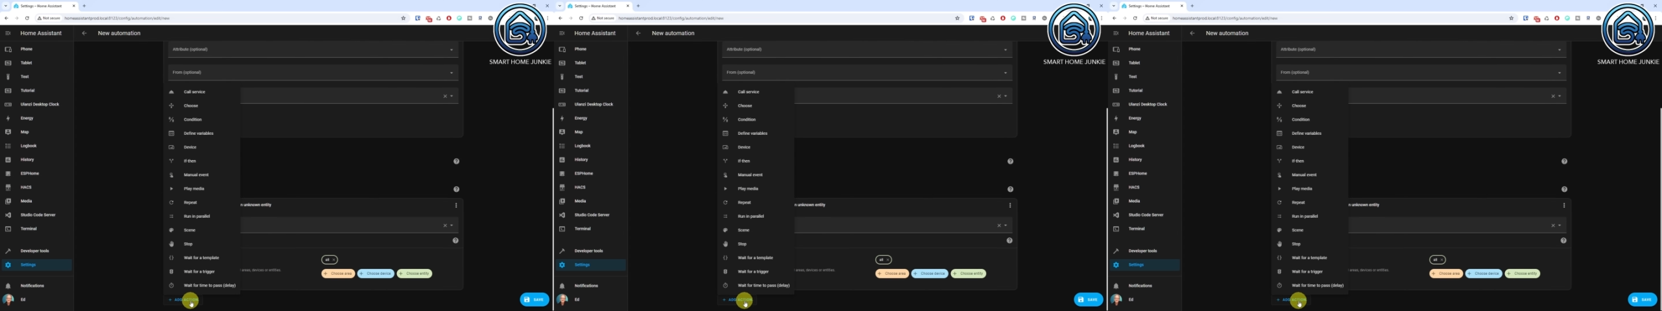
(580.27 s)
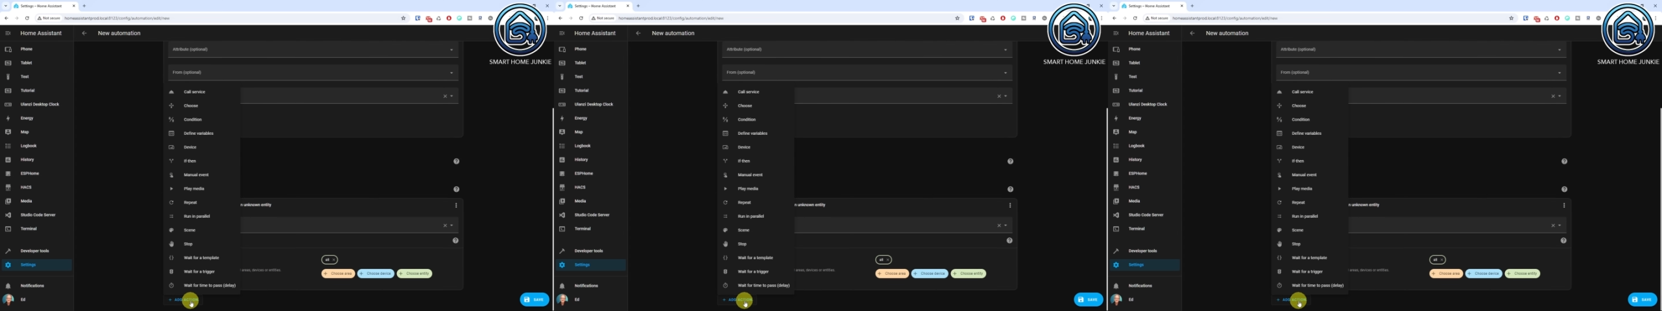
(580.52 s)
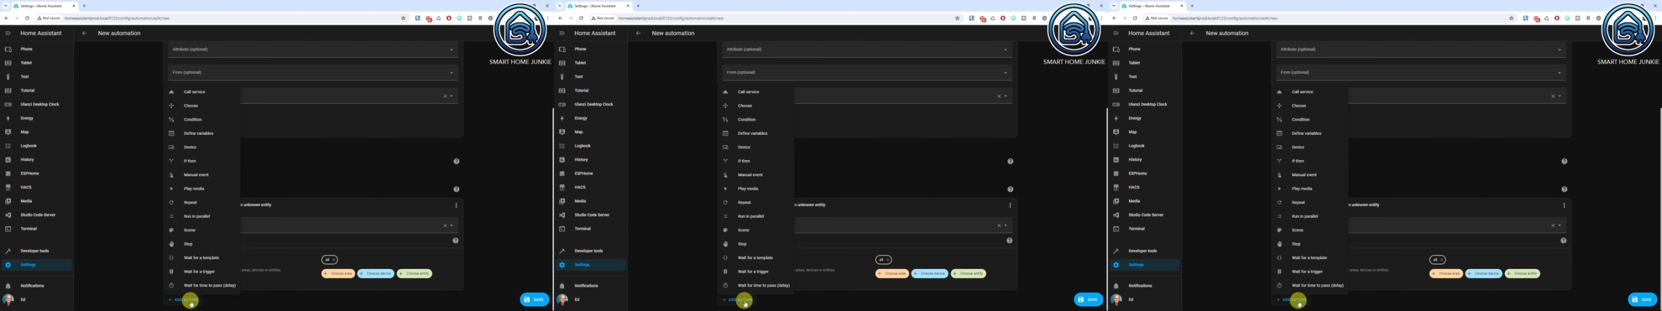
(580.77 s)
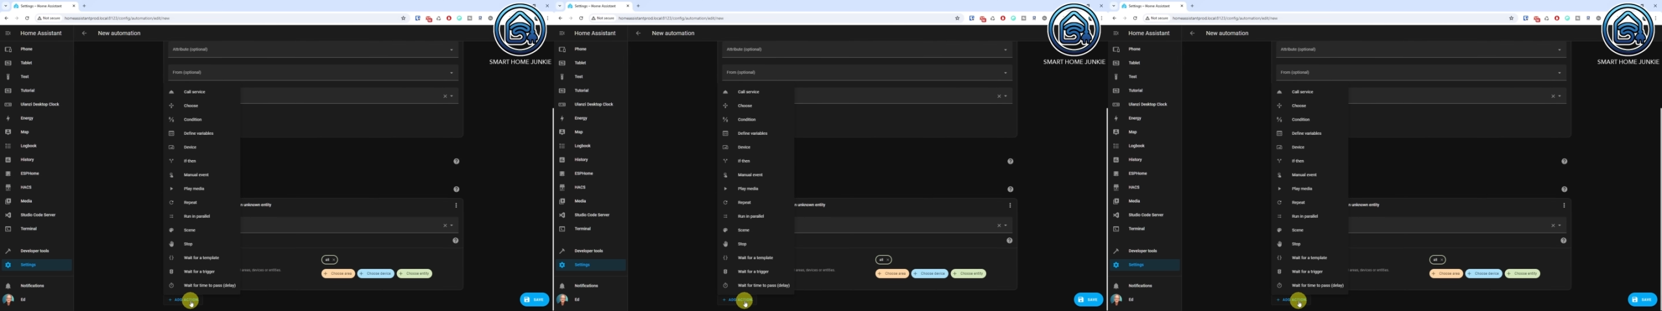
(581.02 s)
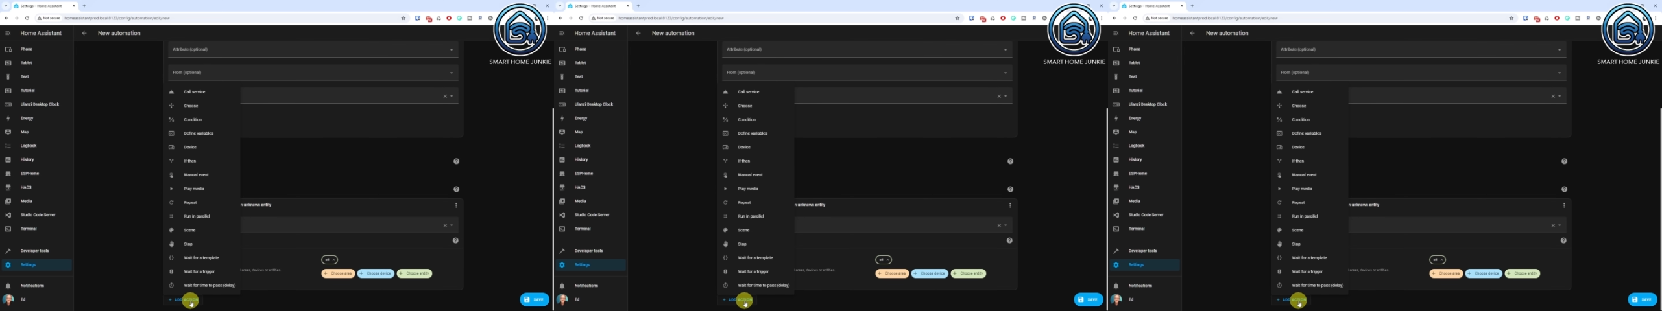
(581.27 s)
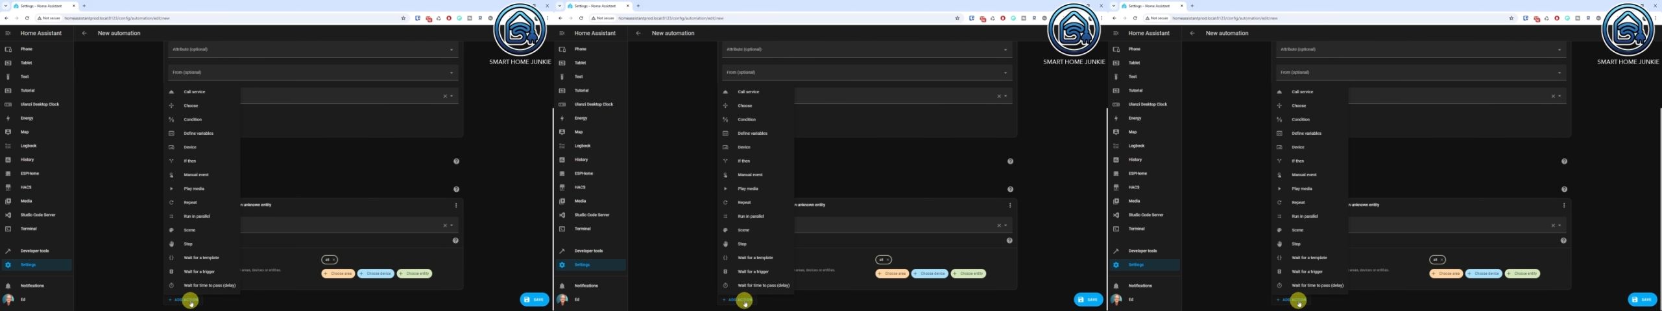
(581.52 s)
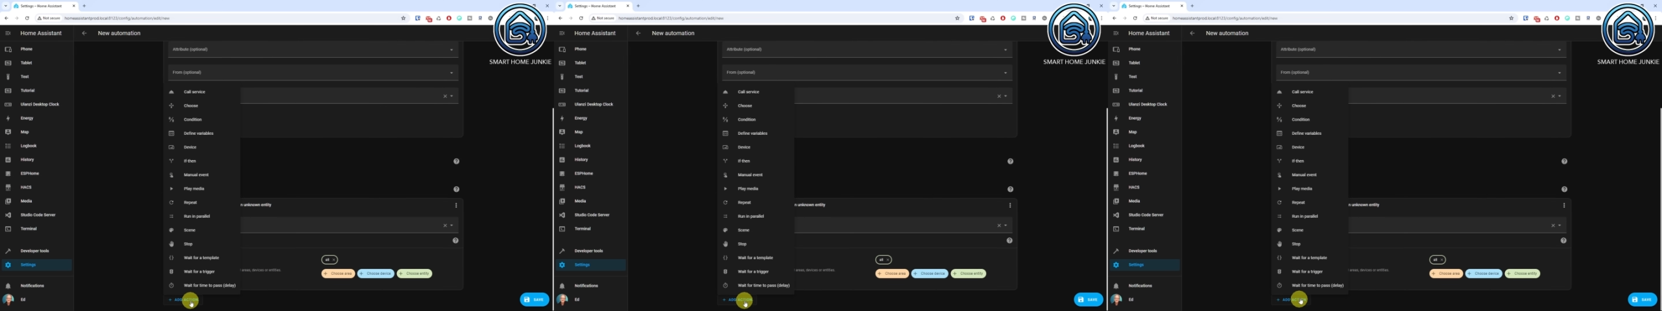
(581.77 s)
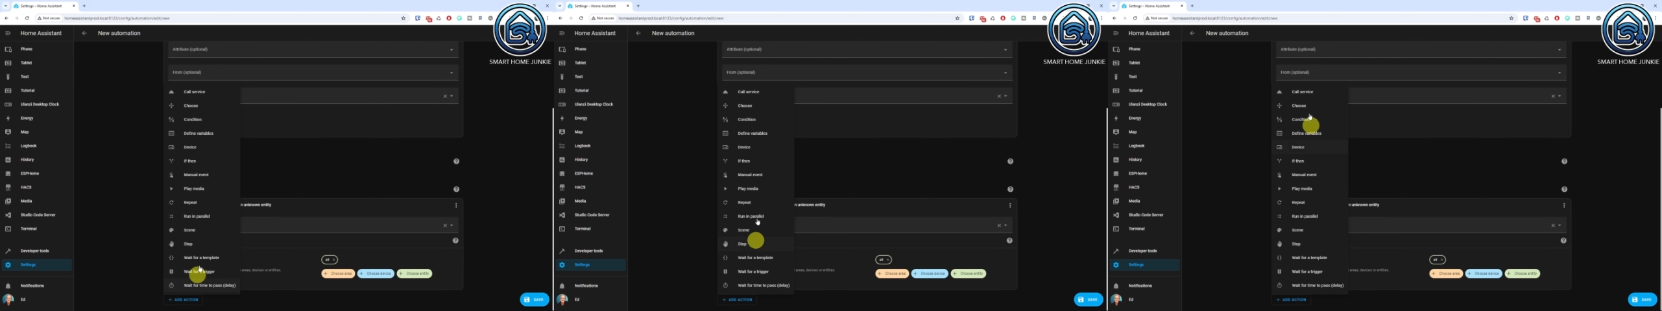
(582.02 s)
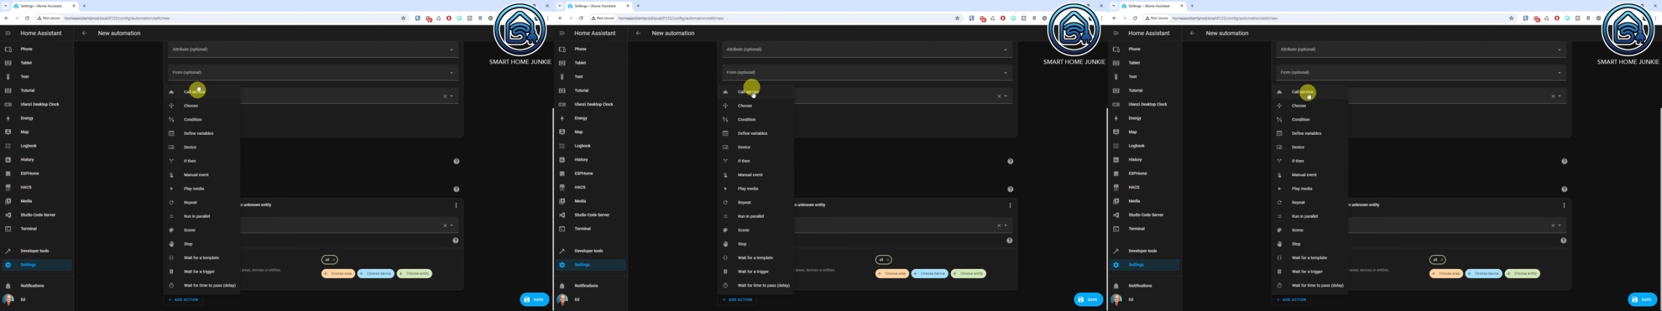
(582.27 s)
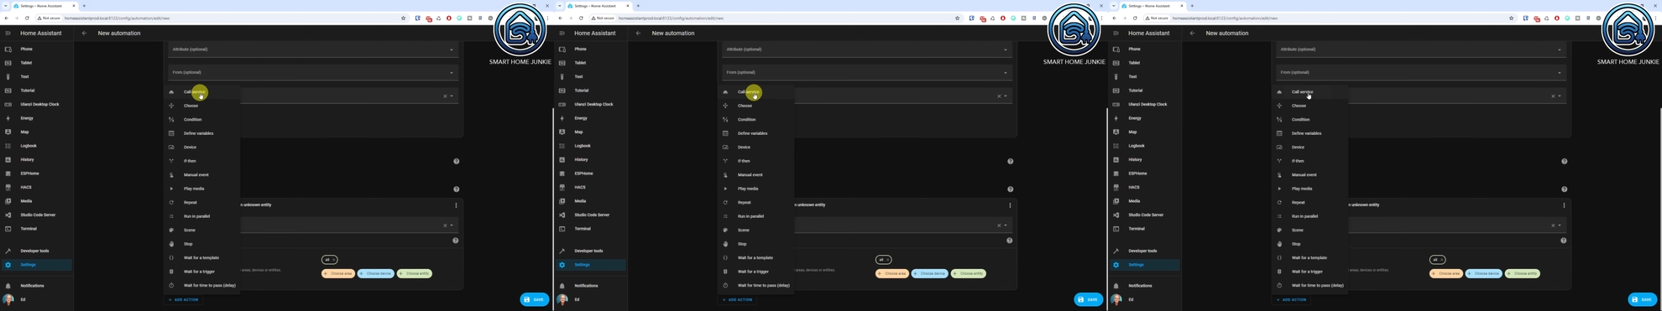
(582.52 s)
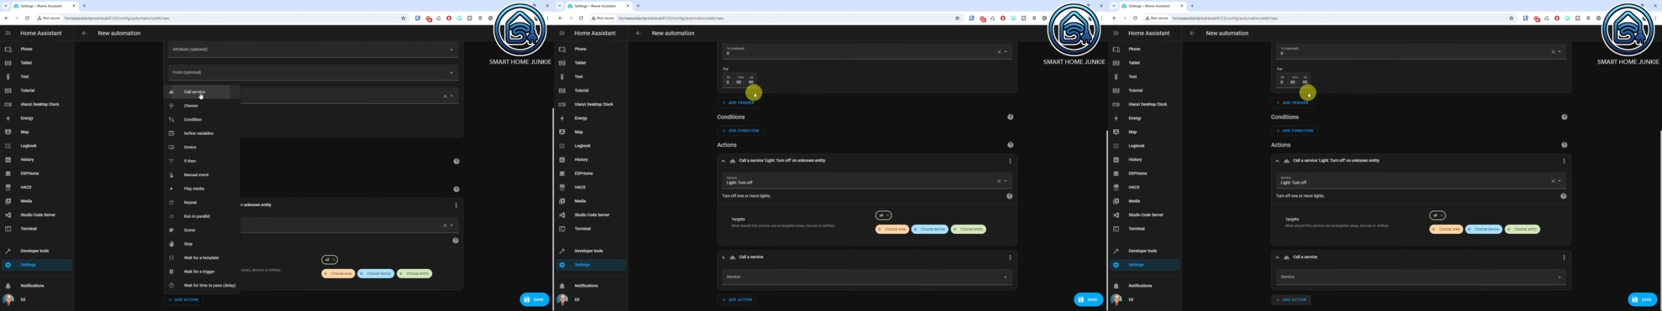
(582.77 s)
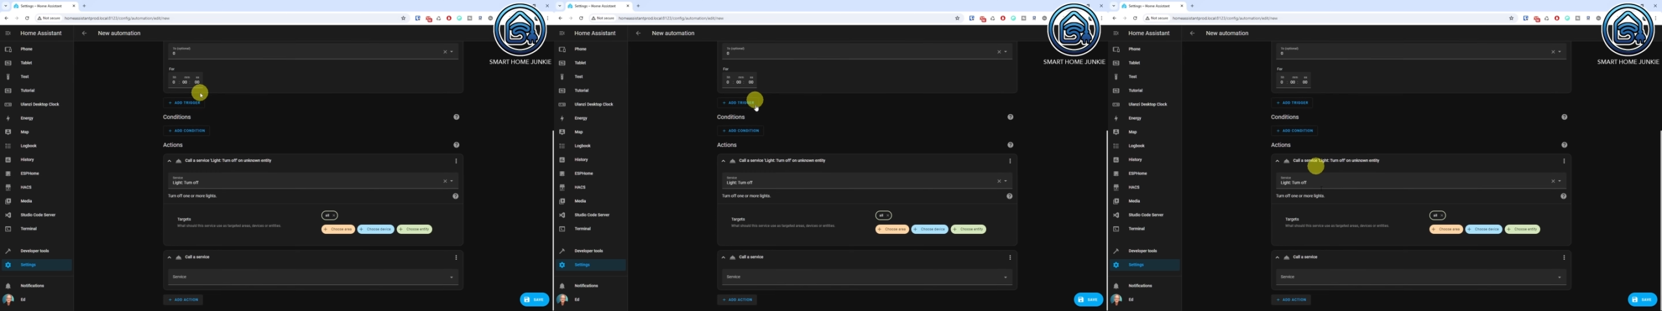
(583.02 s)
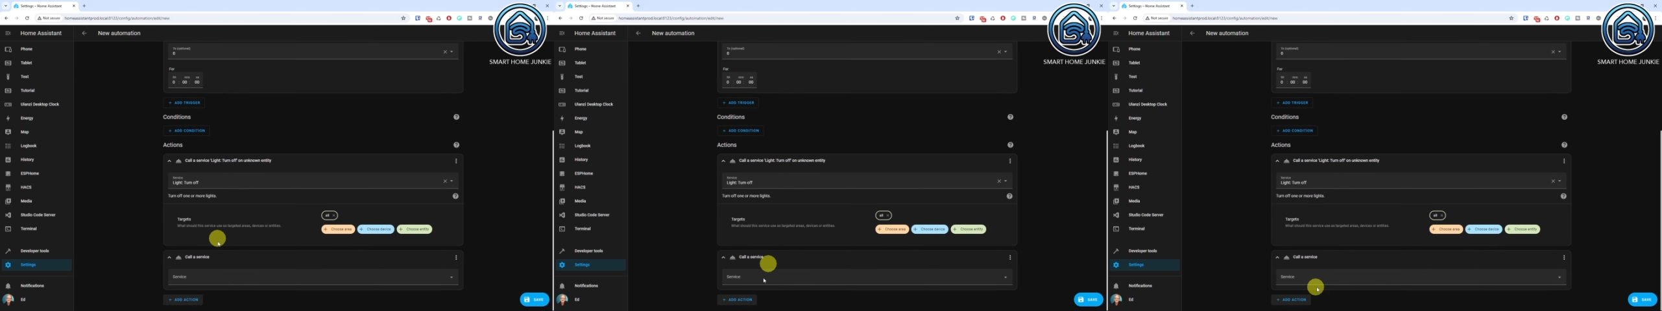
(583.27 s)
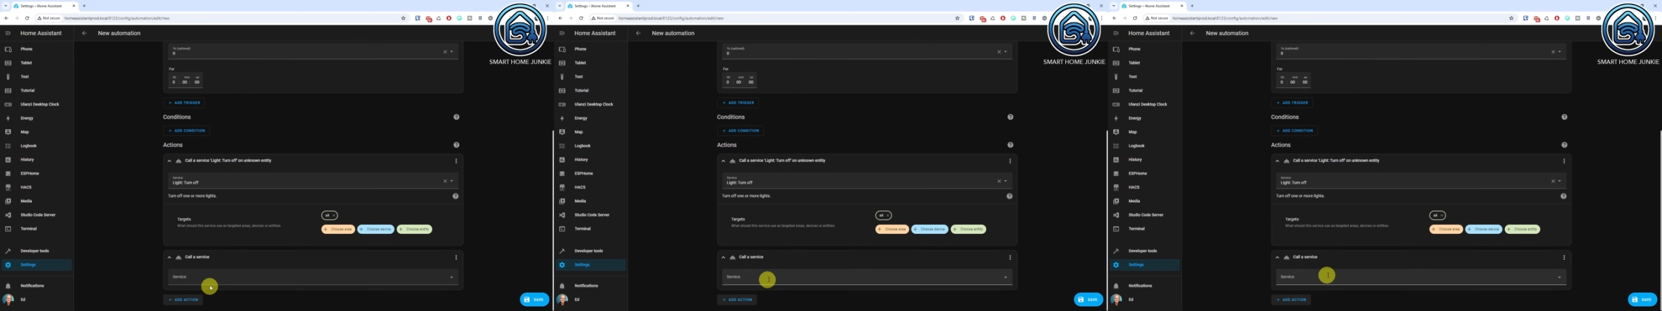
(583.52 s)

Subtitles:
No face is visible, so there are no lips to read.